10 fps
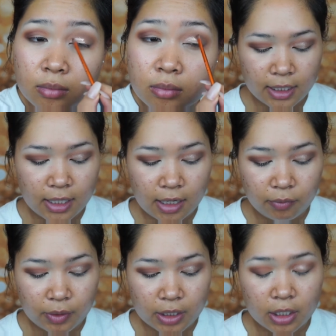Then
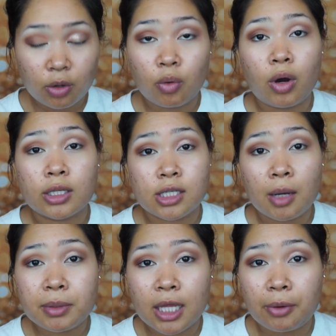we're gonna go on
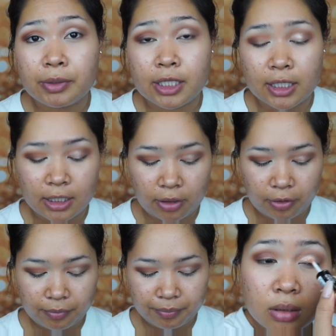top of that with the glitter.